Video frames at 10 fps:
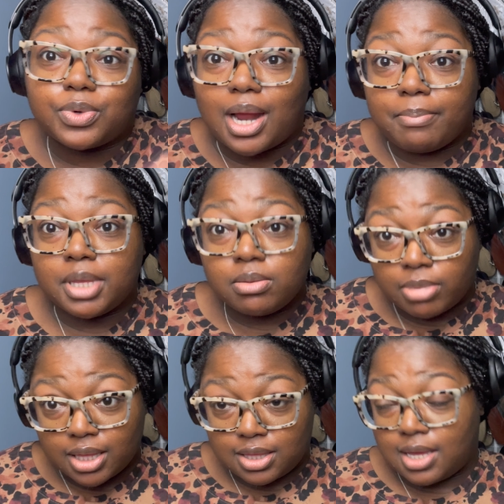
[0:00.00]
I mean
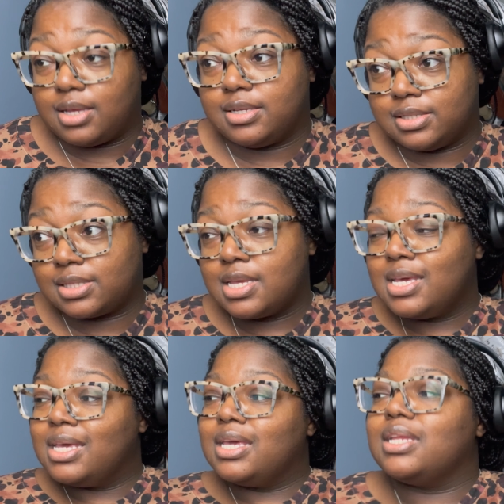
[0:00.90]
by that is
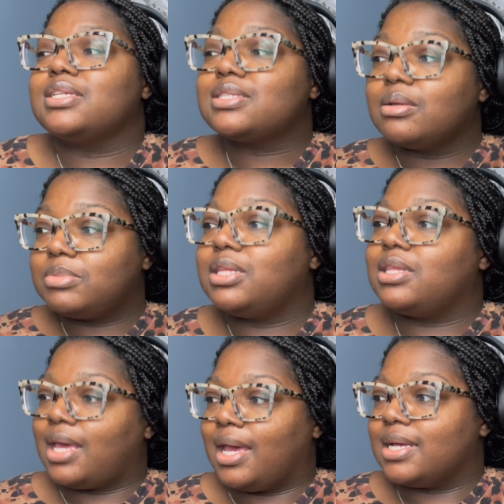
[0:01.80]
it is something
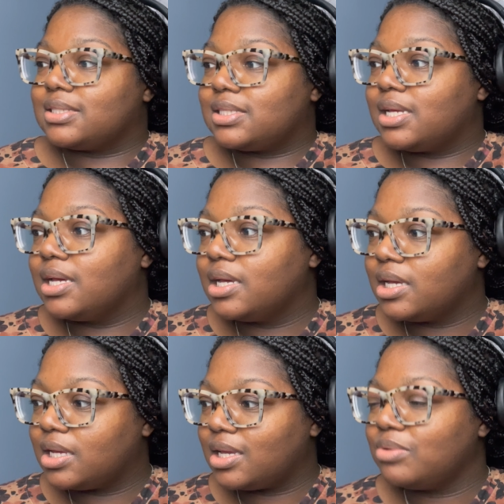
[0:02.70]
that
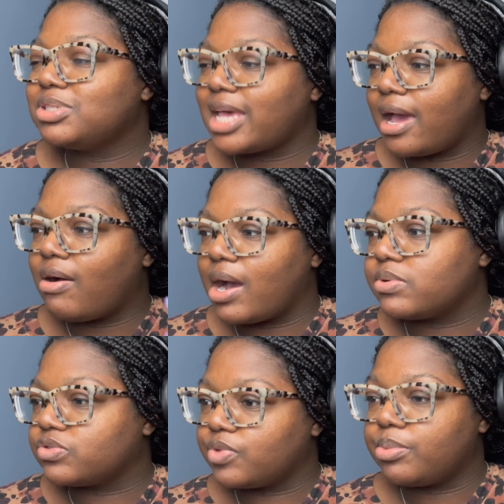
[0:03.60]
it was how I
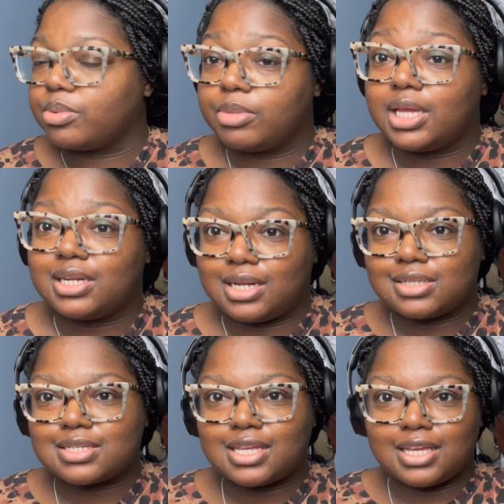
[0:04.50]
was reprimanded as
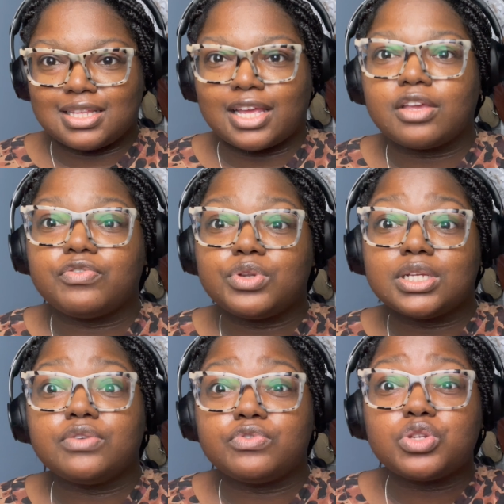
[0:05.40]
a kid. Like if
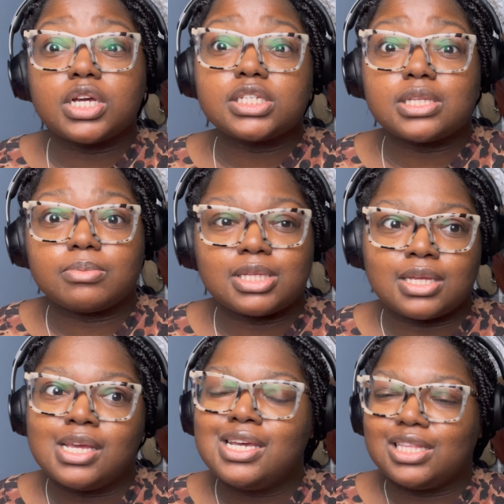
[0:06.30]
you touch something
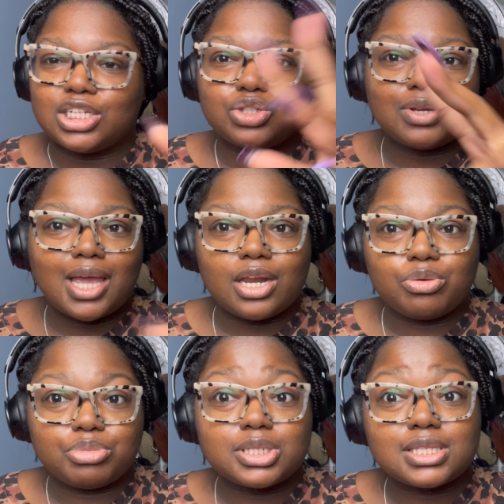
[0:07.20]
that you ain't had no
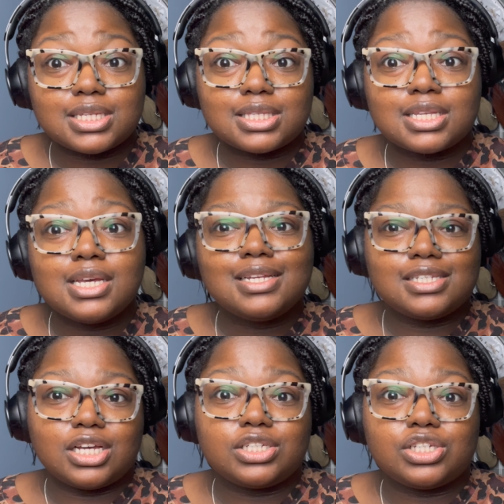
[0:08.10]
business
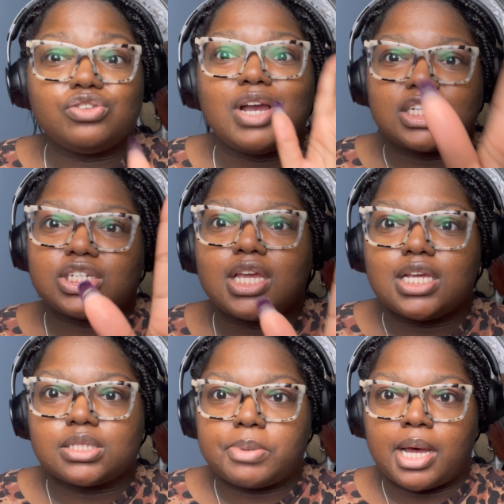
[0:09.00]
touching, you got your
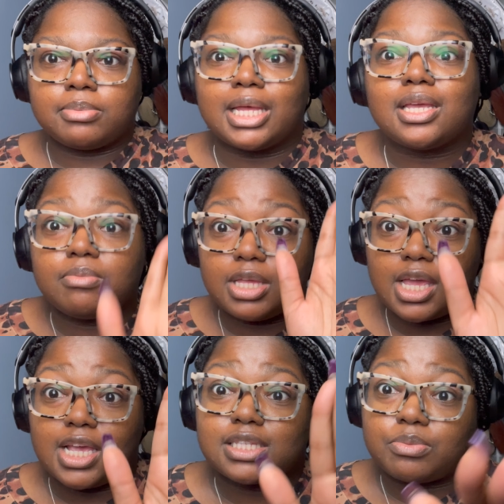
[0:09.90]
hands popped. Like, give me
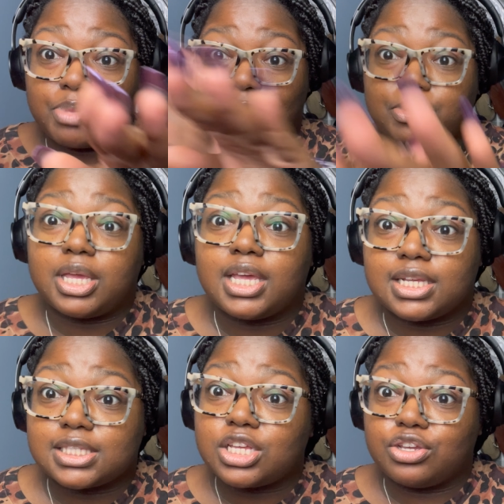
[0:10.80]
your hands, I'm pop your
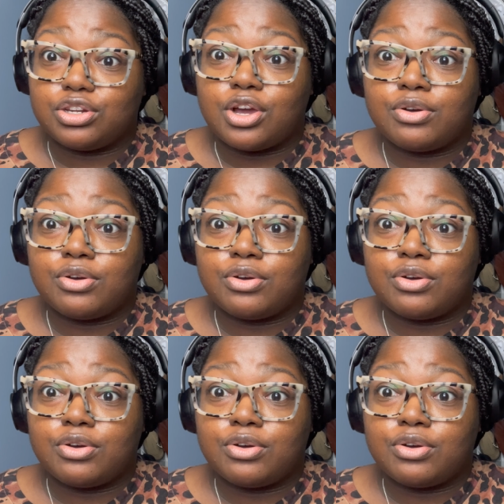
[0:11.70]
hands till you know.